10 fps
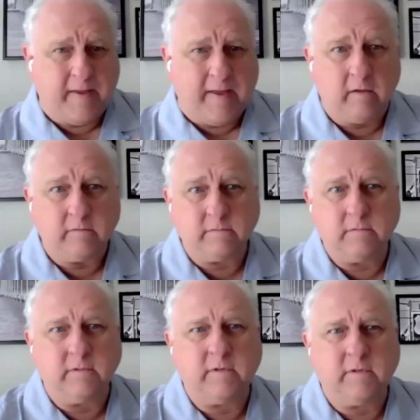about
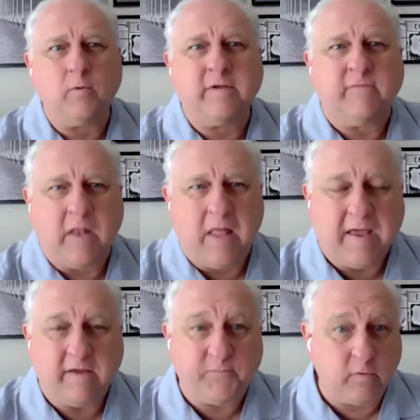go live
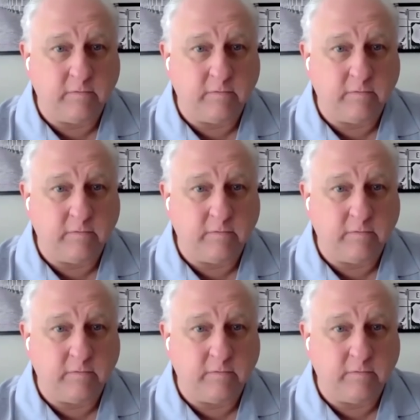life,